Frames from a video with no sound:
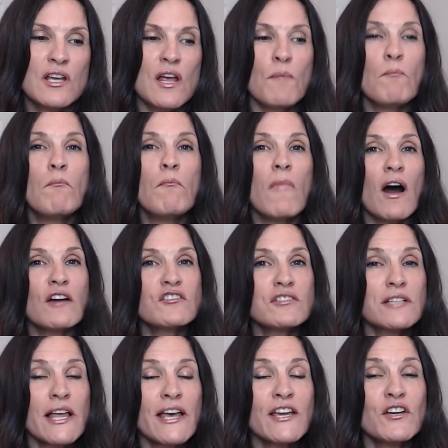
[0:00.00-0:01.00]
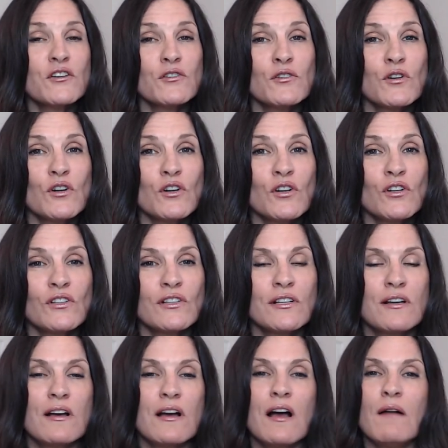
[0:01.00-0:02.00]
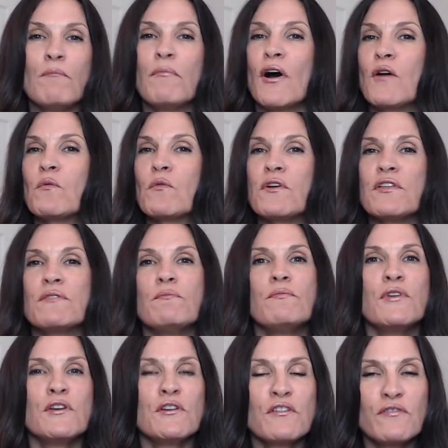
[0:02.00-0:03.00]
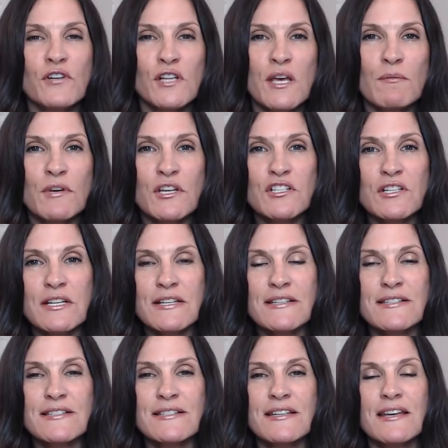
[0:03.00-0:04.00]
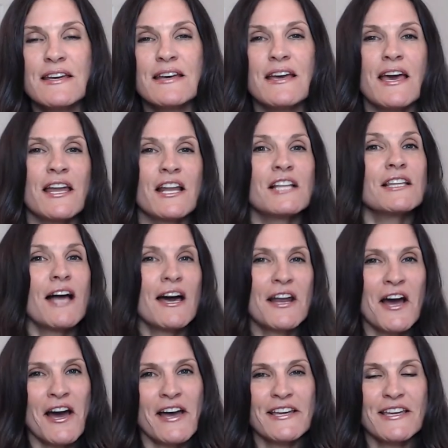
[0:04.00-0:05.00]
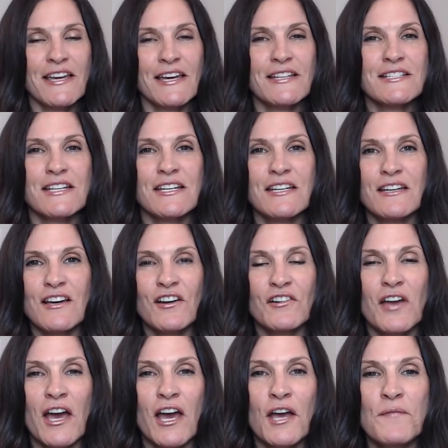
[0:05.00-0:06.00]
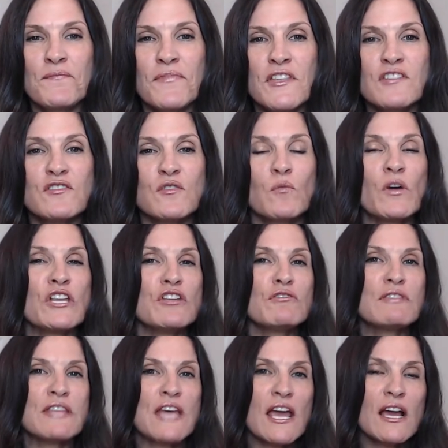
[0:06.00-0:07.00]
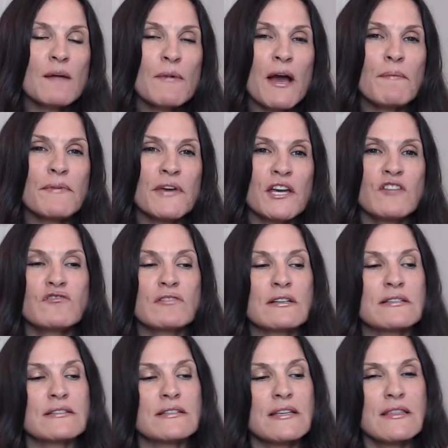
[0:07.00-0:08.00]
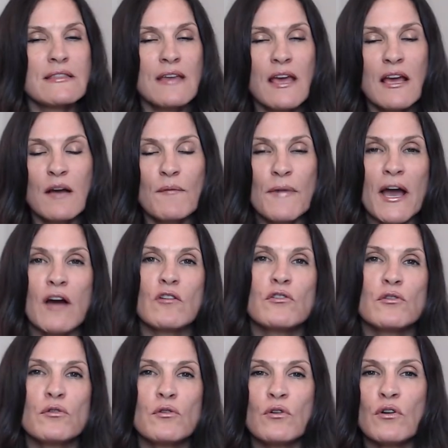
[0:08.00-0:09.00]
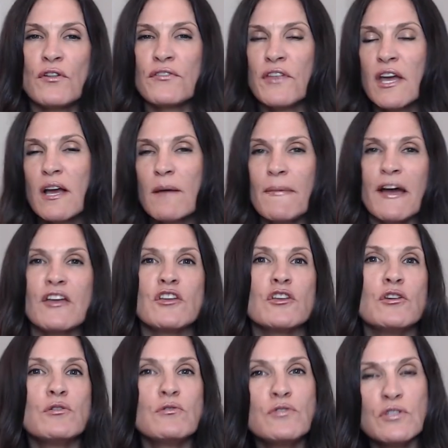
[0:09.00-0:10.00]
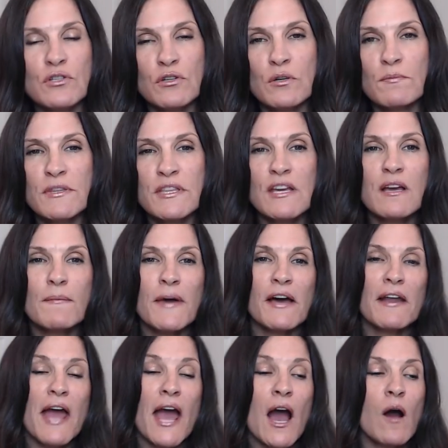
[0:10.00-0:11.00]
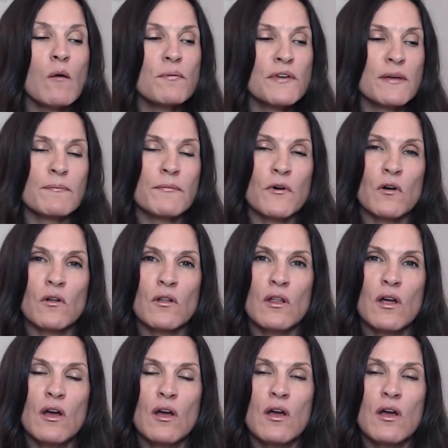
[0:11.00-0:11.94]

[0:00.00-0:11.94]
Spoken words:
much like Google, but with beautiful images and a lot of eye candy, okay? So when you think about Pinterest, think about Google, think about YouTube, think about how people